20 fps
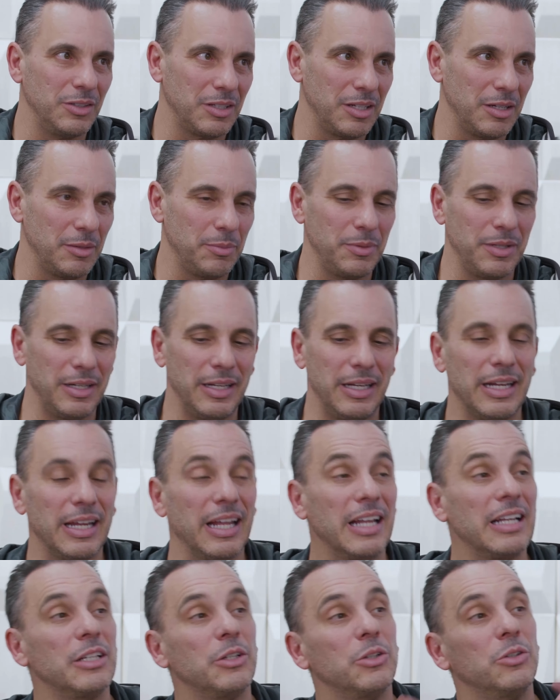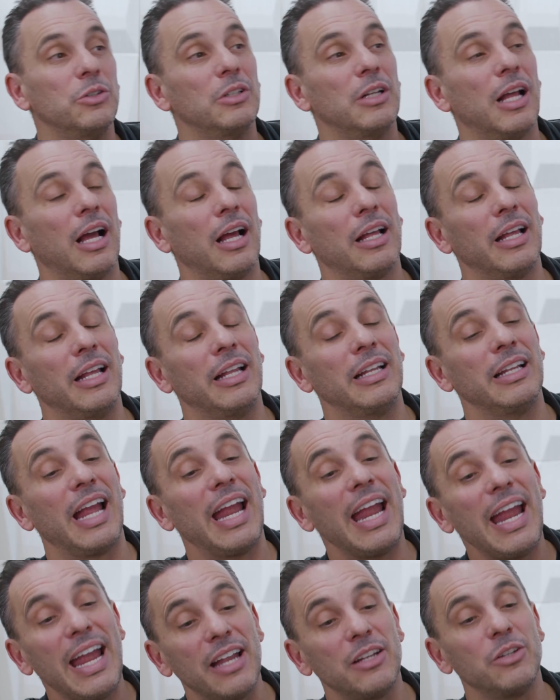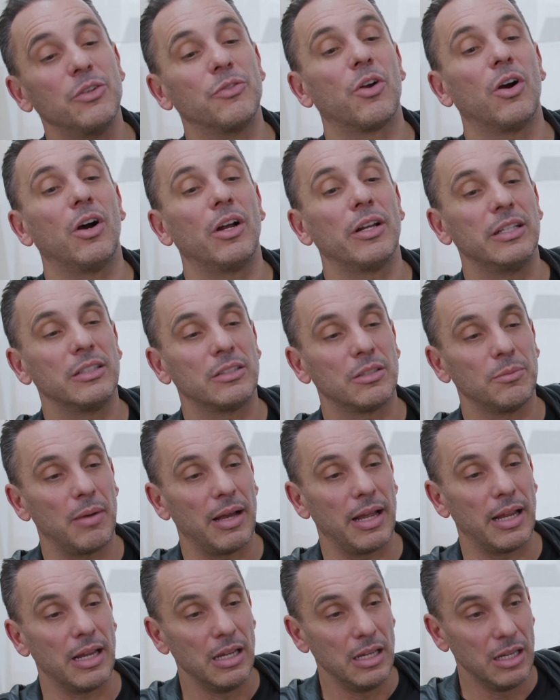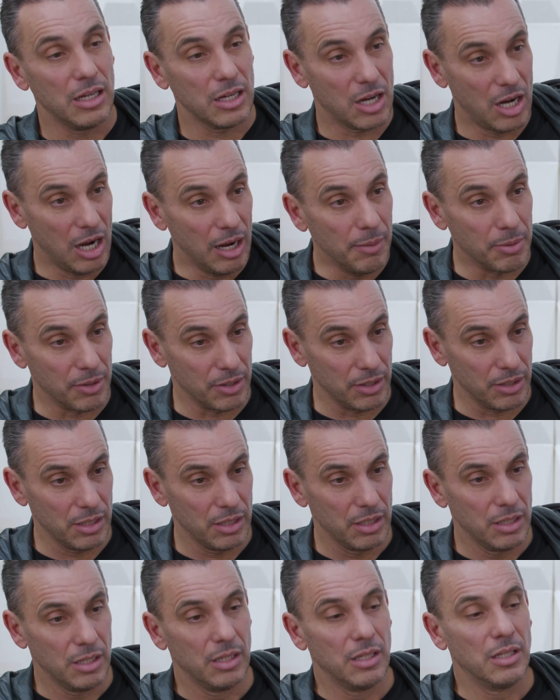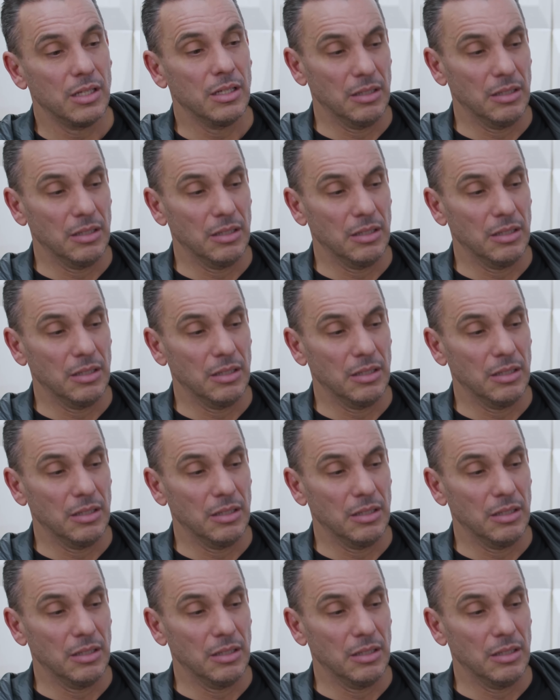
and you keep eating it. Yeah. And you've gone into my cupboard. Yeah.